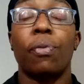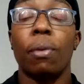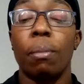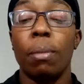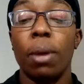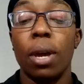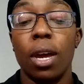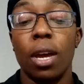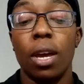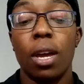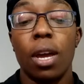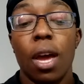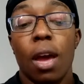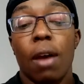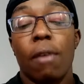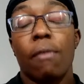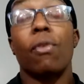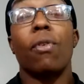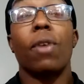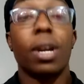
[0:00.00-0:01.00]
for me,
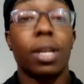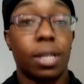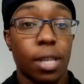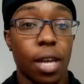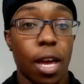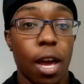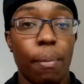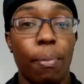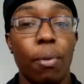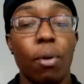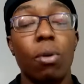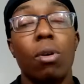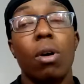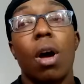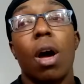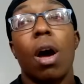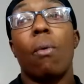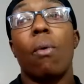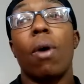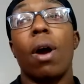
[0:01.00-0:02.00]
for example,
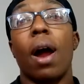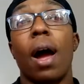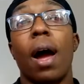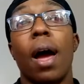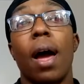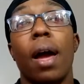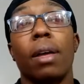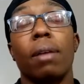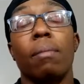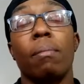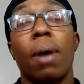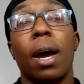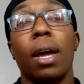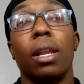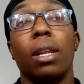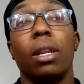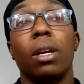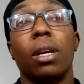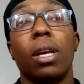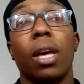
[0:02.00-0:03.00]
where I
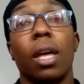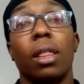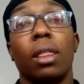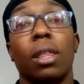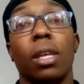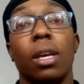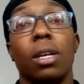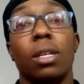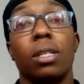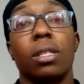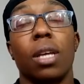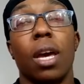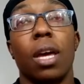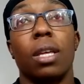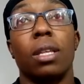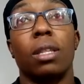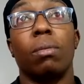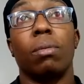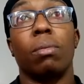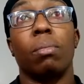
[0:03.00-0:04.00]
might look at things
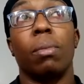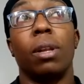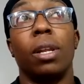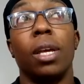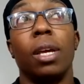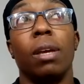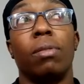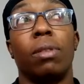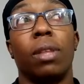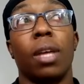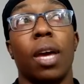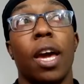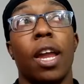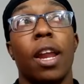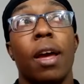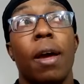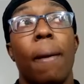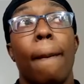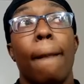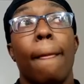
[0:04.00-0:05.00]
and believe
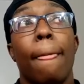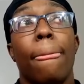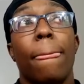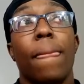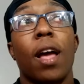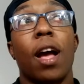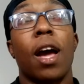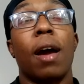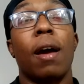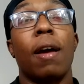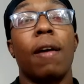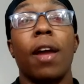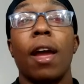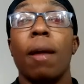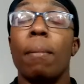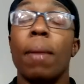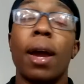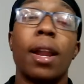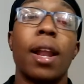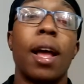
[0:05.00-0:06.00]
that I
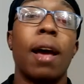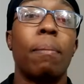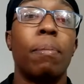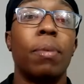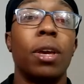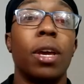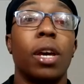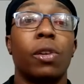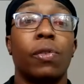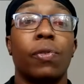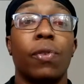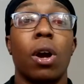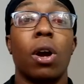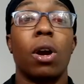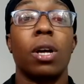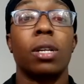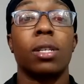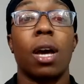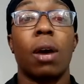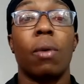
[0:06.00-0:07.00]
it might not be as far
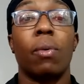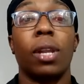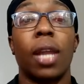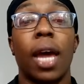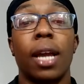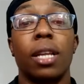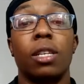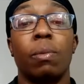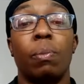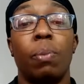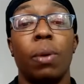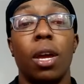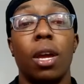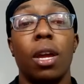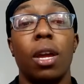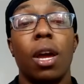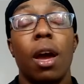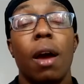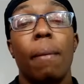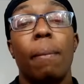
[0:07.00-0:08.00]
as I would like to
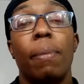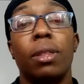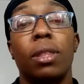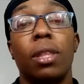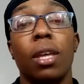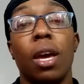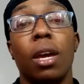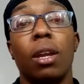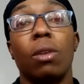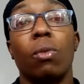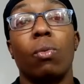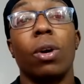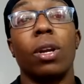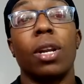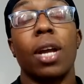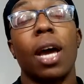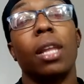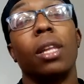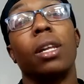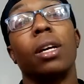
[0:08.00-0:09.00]
be, but then
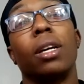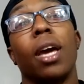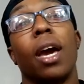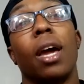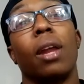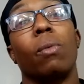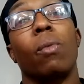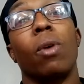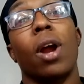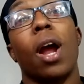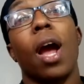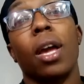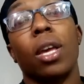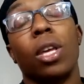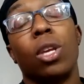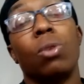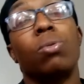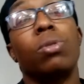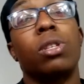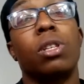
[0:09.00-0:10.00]
when I look at where I
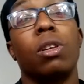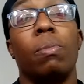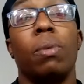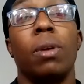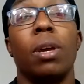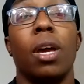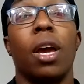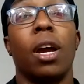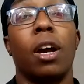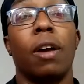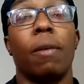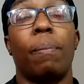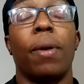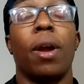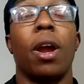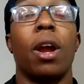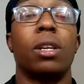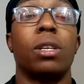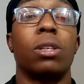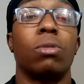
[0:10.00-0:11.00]
used to be and
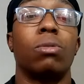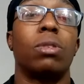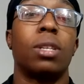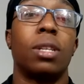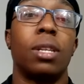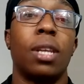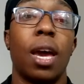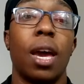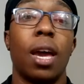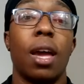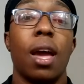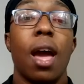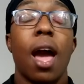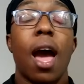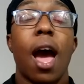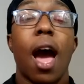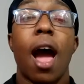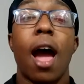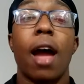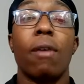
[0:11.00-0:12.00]
compare to today,
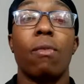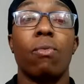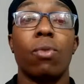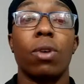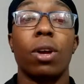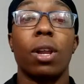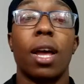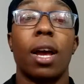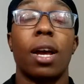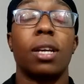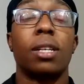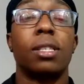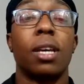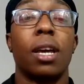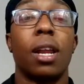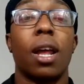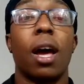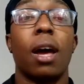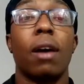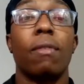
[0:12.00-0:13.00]
I realize
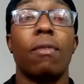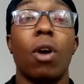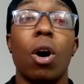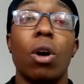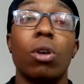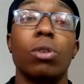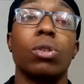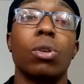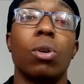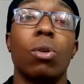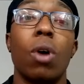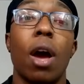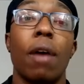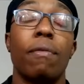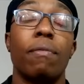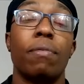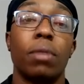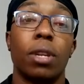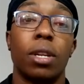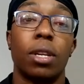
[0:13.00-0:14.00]
that I've also
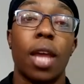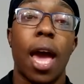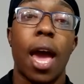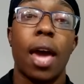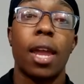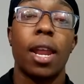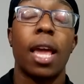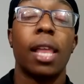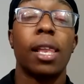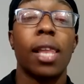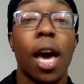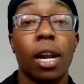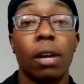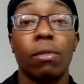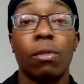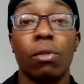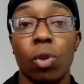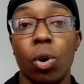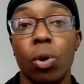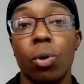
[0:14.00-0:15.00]
have had a lot
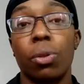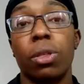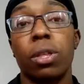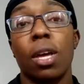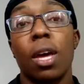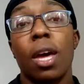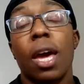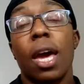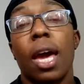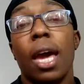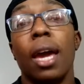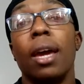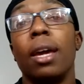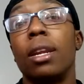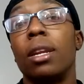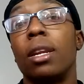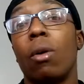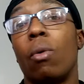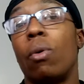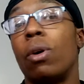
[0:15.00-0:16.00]
of growth
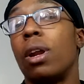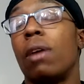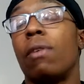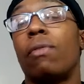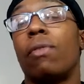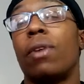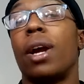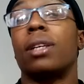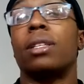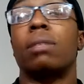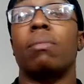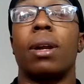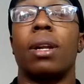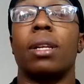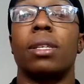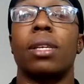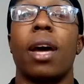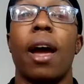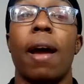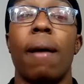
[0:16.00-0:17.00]
in whatever X amount
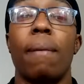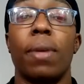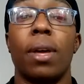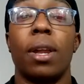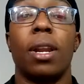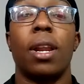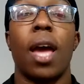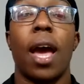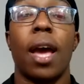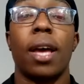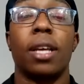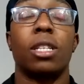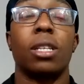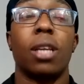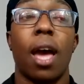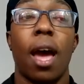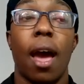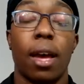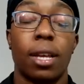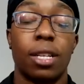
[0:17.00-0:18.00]
of time that it
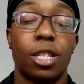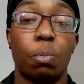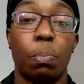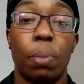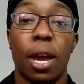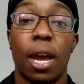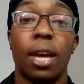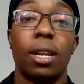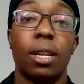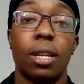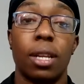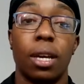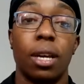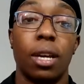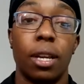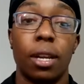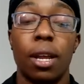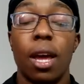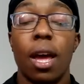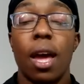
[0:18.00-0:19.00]
has spanned in.